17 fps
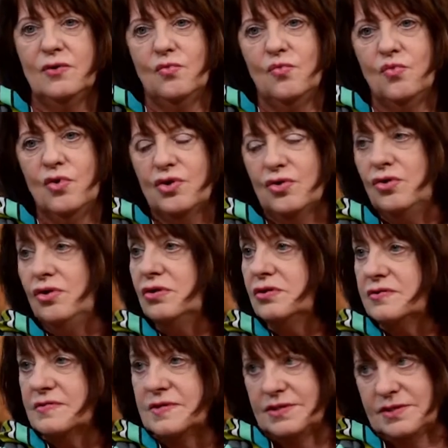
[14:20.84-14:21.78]
What
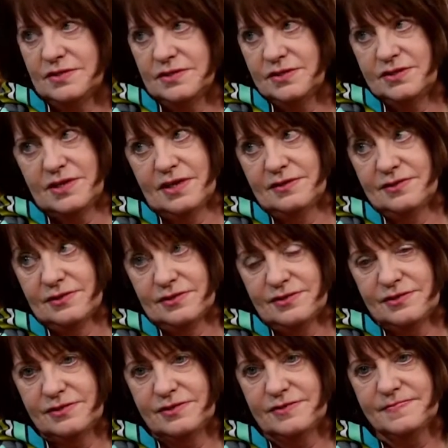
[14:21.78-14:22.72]
all the research tells
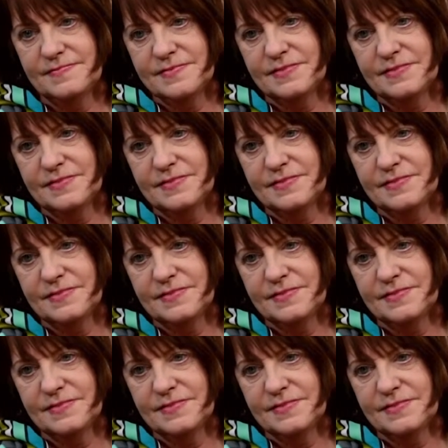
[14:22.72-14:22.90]
us